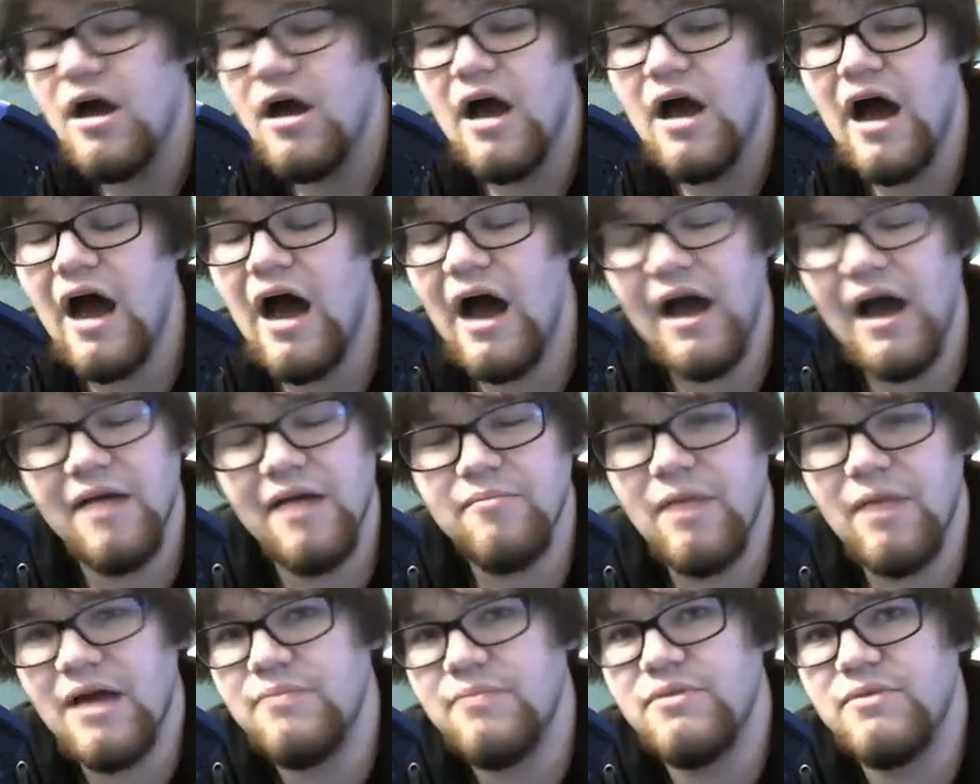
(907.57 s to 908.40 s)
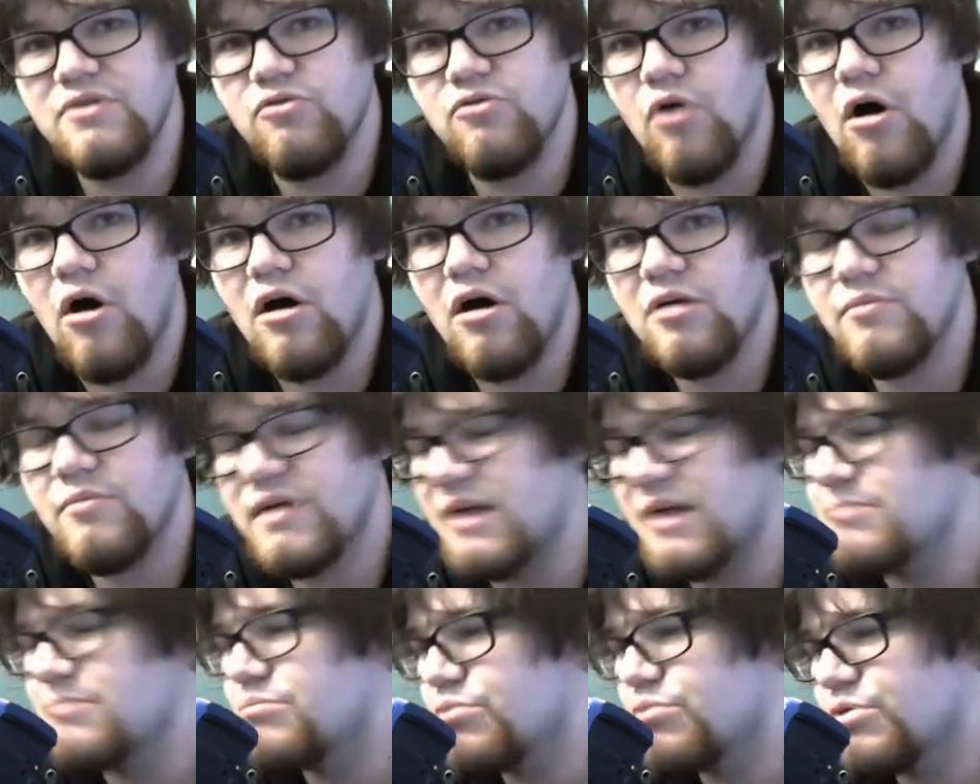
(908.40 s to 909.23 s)
I might be wrong, but
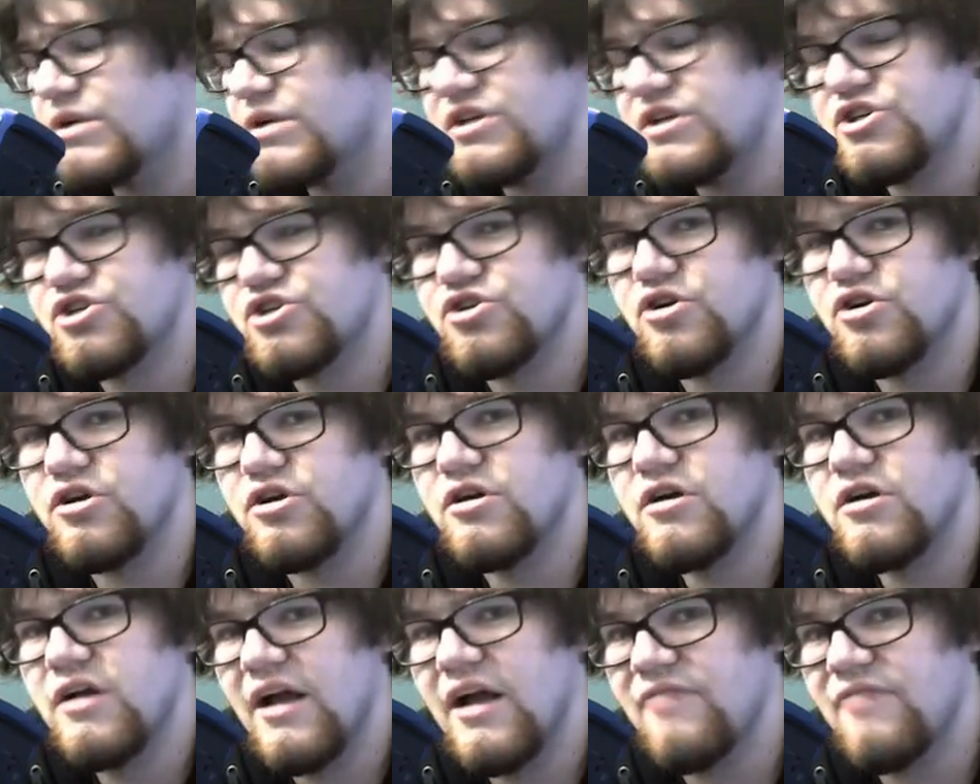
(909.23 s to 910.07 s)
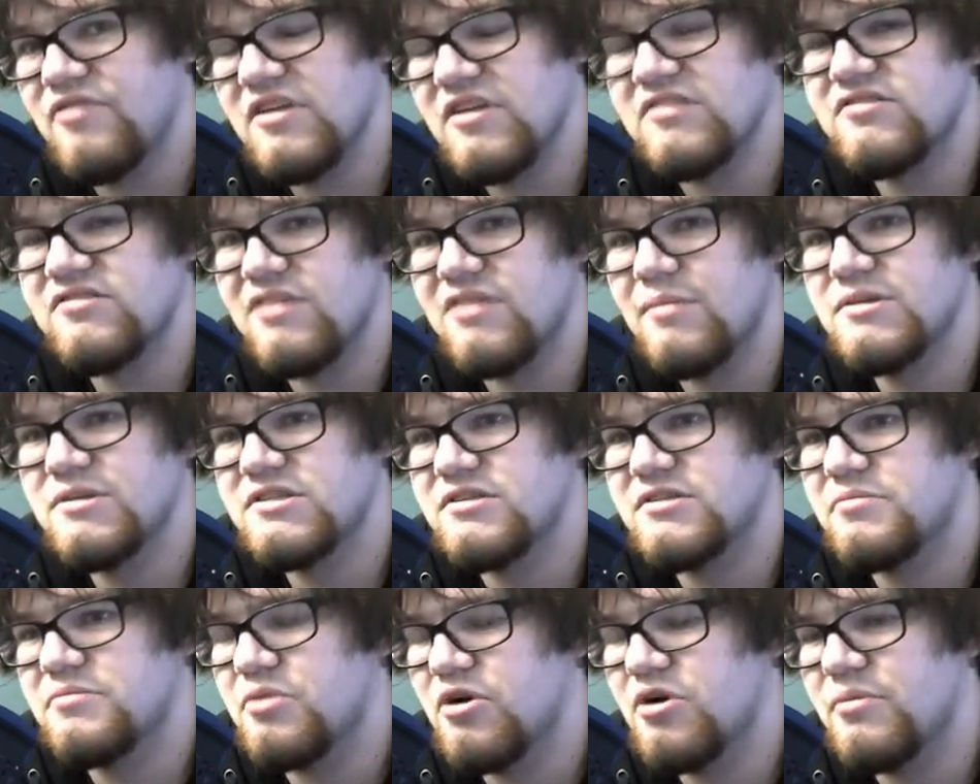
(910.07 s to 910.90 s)
I'm pretty sure if this summons
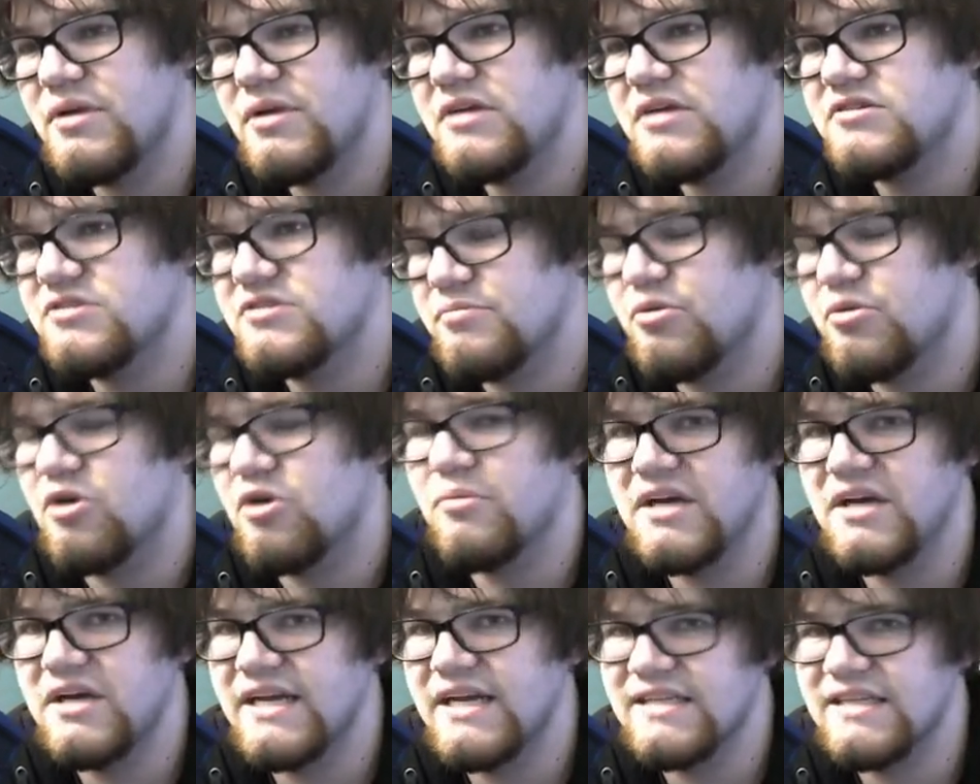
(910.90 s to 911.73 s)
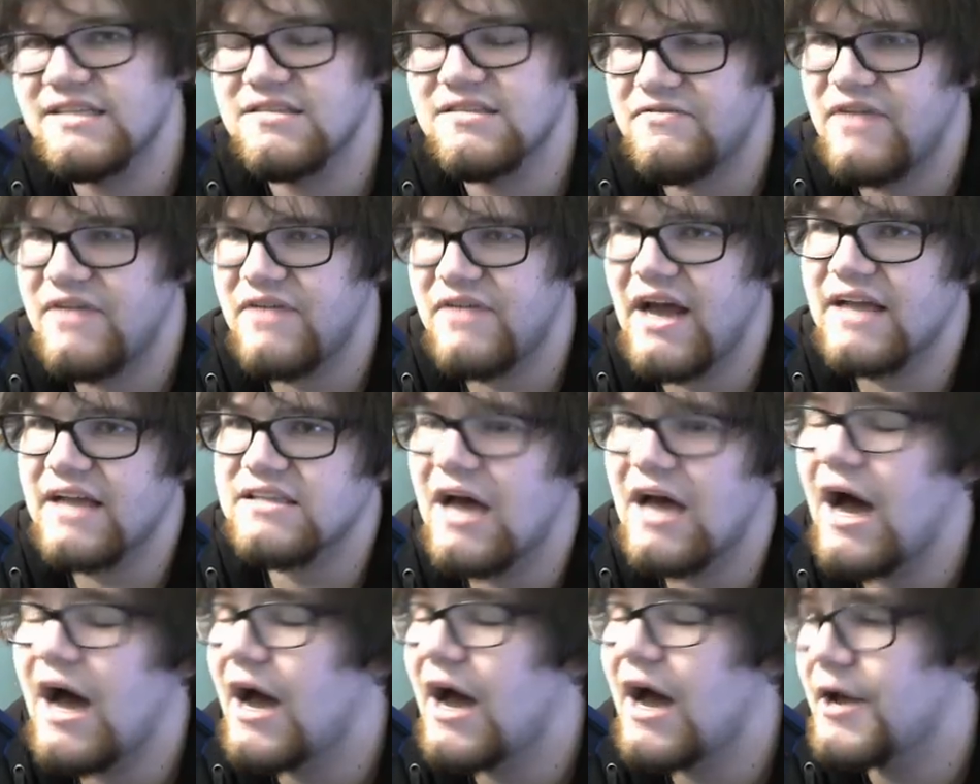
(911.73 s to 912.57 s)
Superbia, Superbia gets its effect.
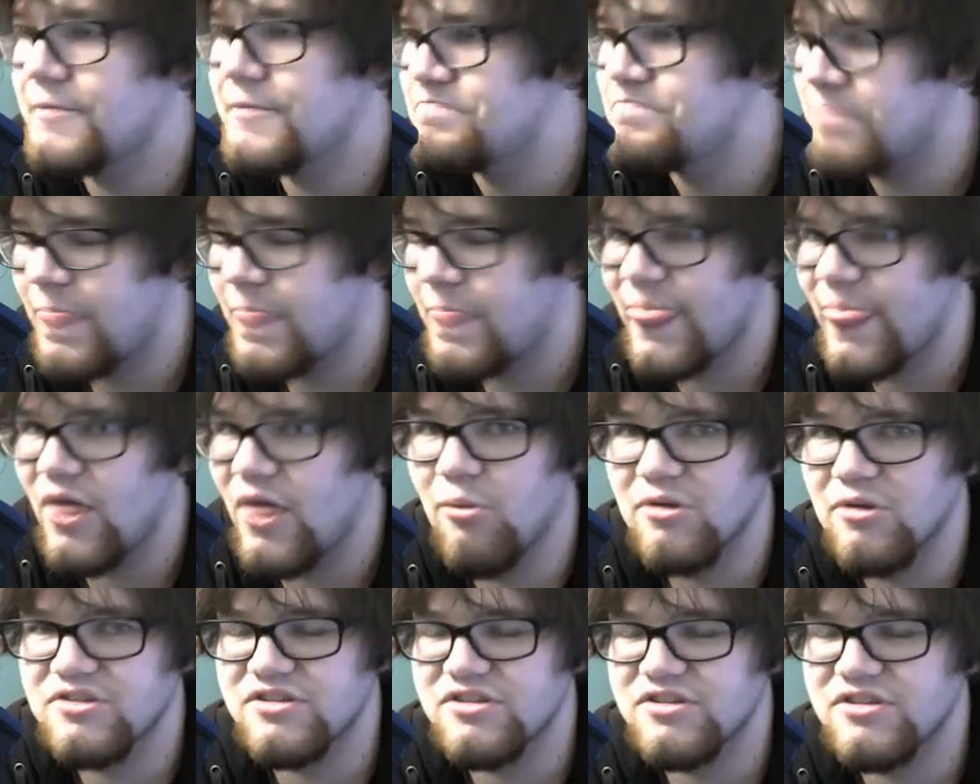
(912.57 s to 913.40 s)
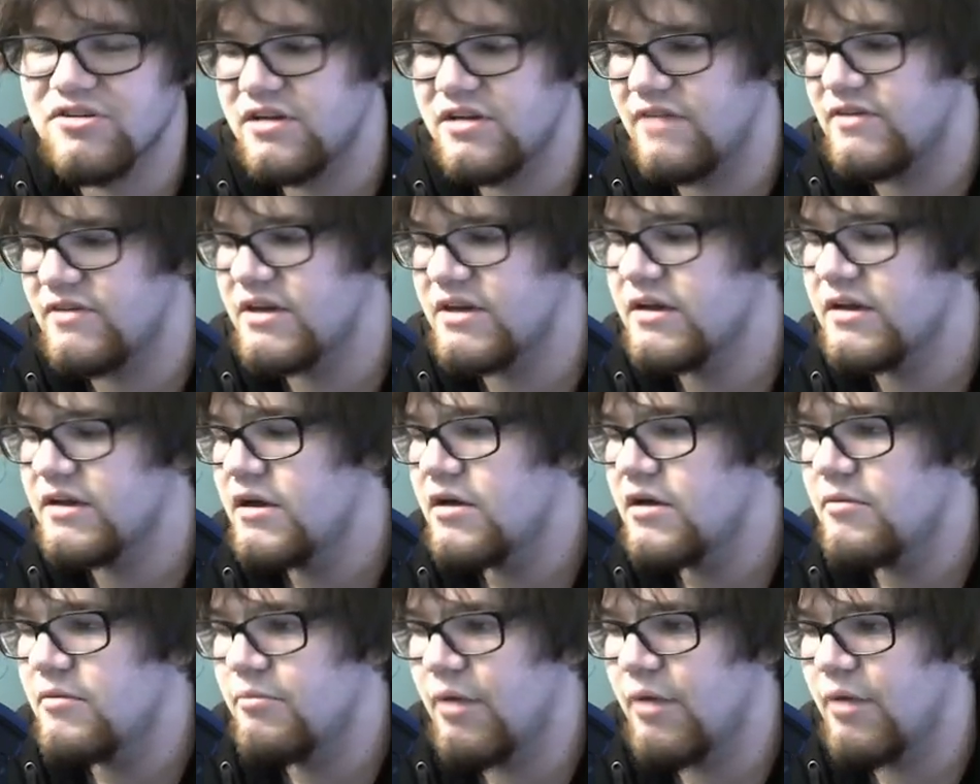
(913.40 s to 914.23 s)
I'm almost certain of it,
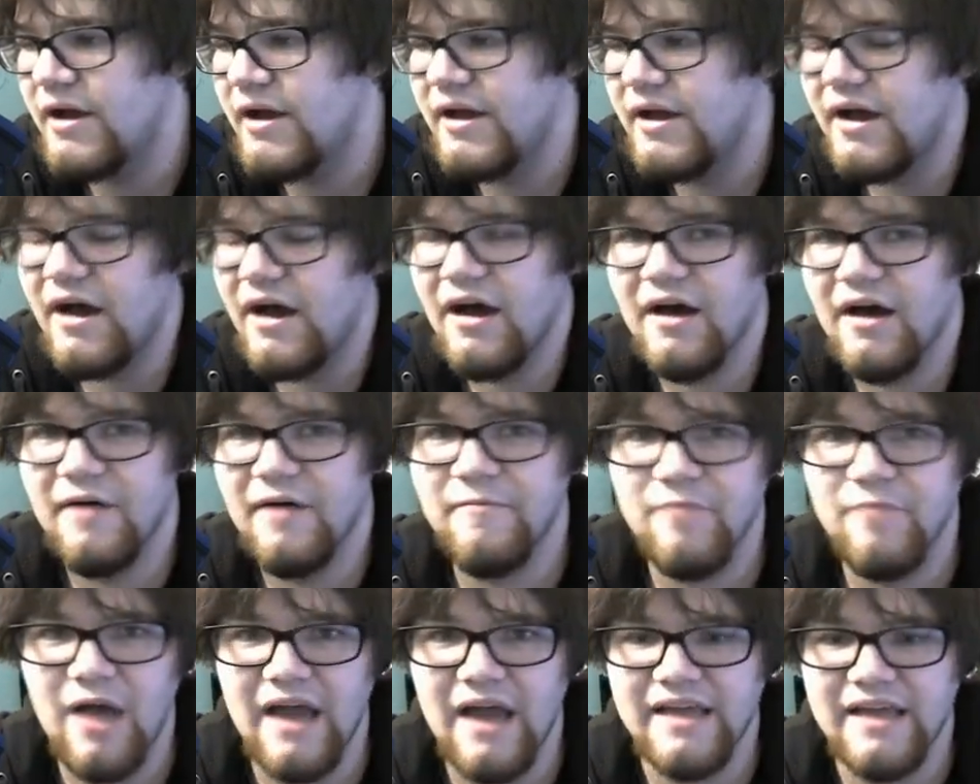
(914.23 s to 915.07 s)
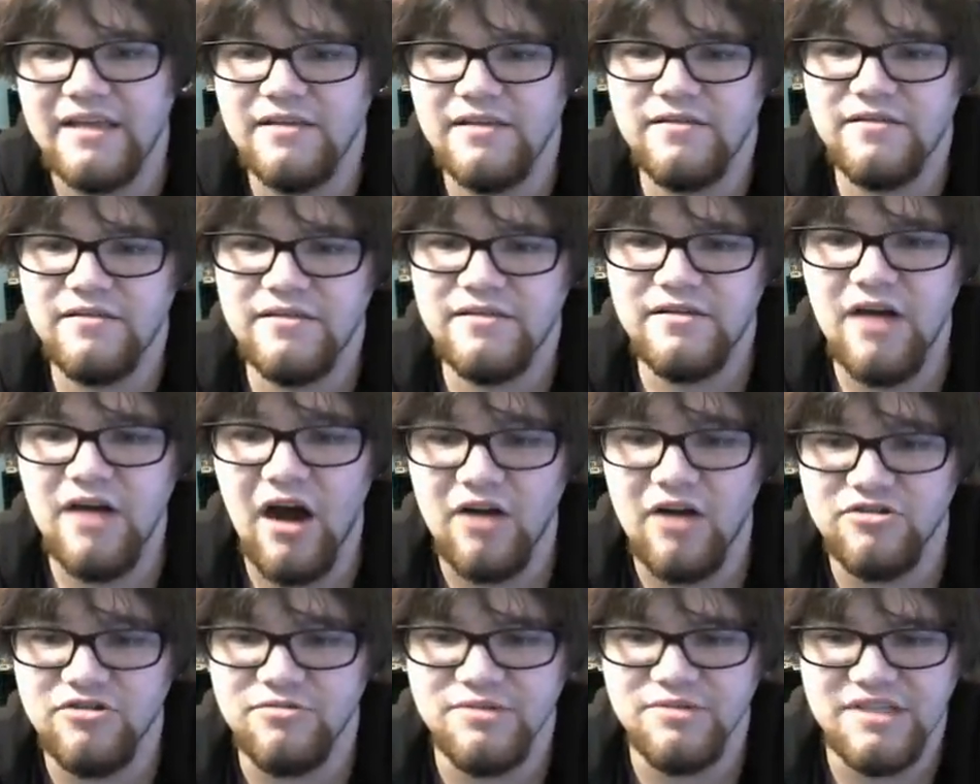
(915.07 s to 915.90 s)
but I
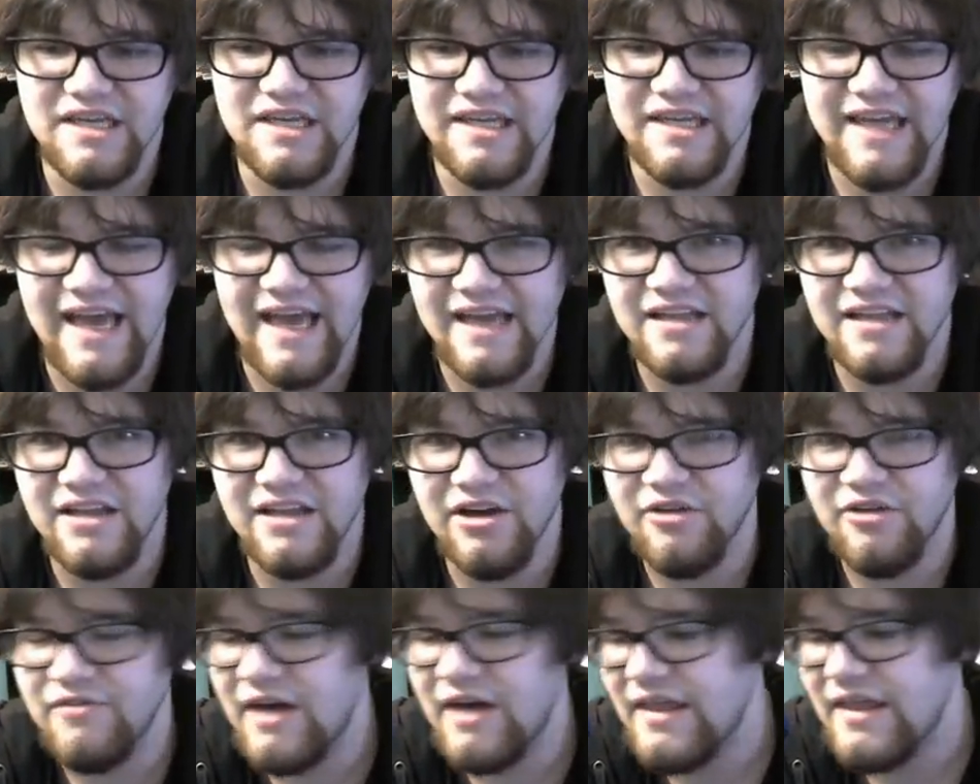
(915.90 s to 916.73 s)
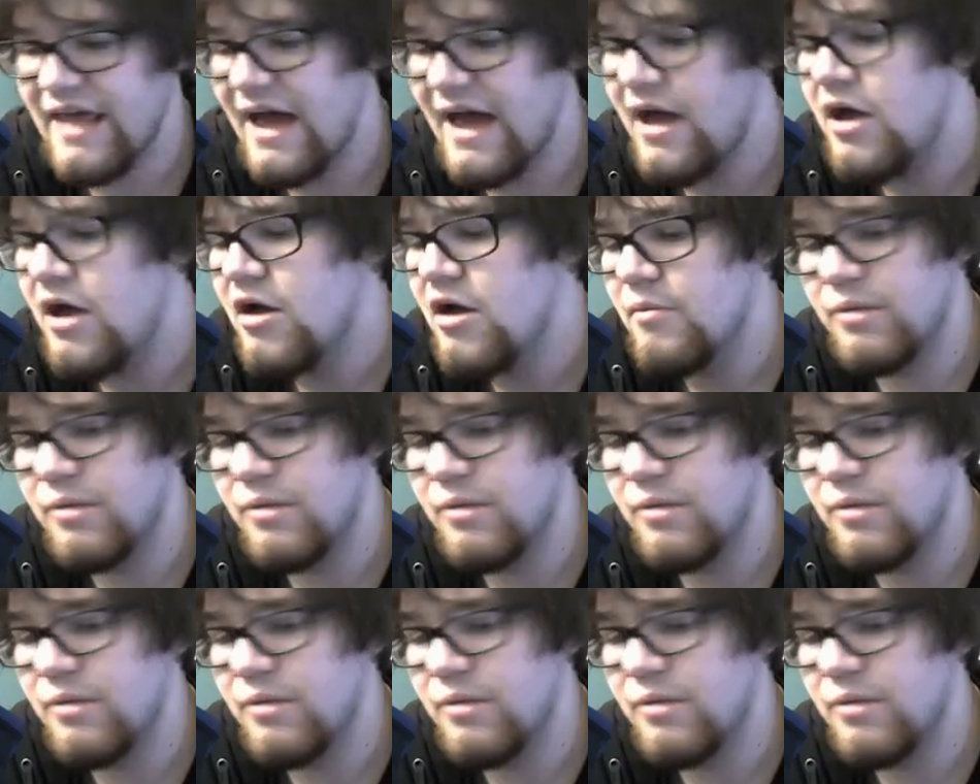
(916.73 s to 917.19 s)
100% can't clarify that.